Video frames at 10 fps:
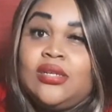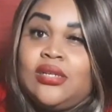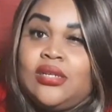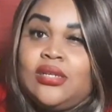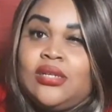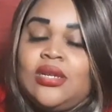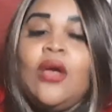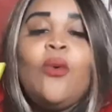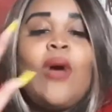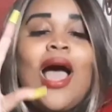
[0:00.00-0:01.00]
Well,
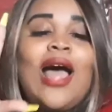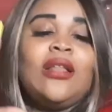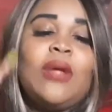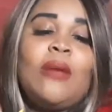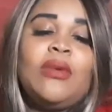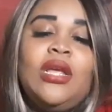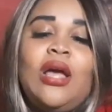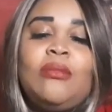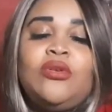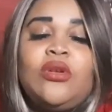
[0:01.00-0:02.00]
I'm going
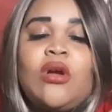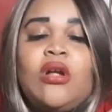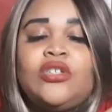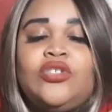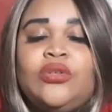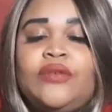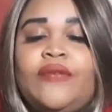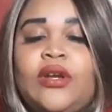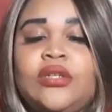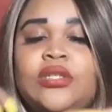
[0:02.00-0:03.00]
to do the Carl's Jr.
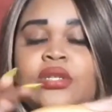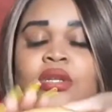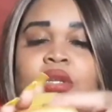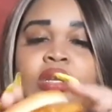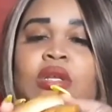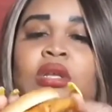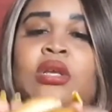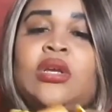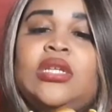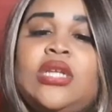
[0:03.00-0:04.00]
first.
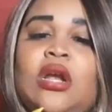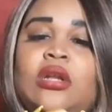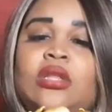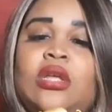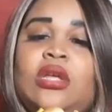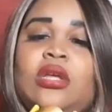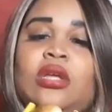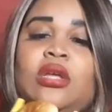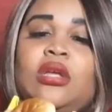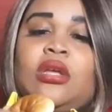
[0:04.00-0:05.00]
Because I heard
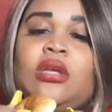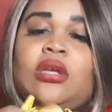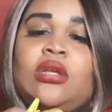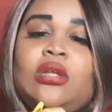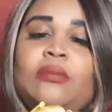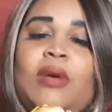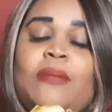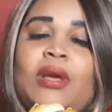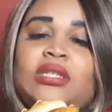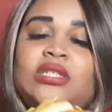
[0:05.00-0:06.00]
the
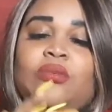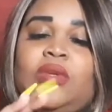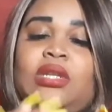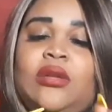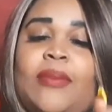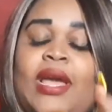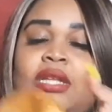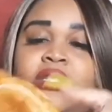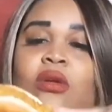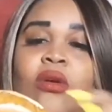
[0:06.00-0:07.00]
Popeye's is really the
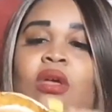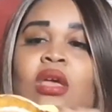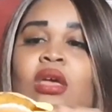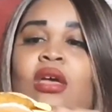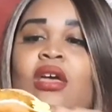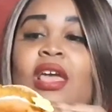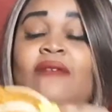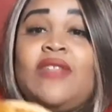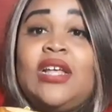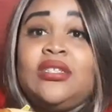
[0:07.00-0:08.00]
bite. So,
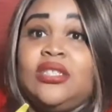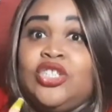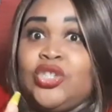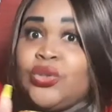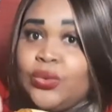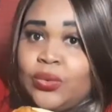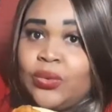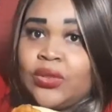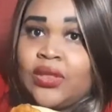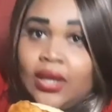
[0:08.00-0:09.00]
if that's the
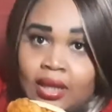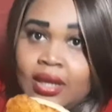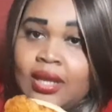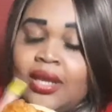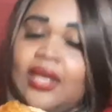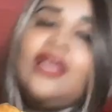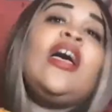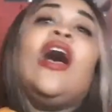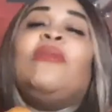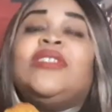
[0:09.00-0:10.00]
truth,
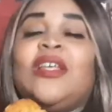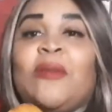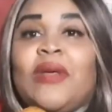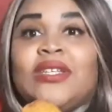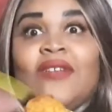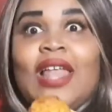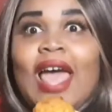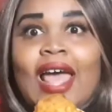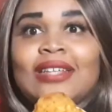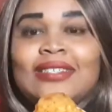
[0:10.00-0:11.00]
I'm going to say the best for
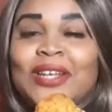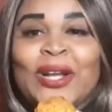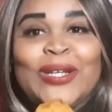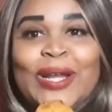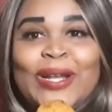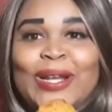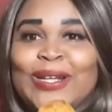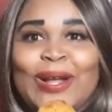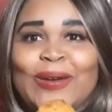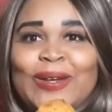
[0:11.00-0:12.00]
last. You know what I'm saying? That's
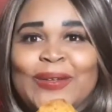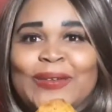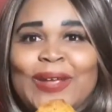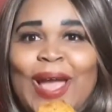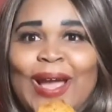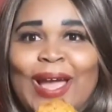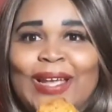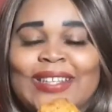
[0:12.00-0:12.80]
how I do. Okay.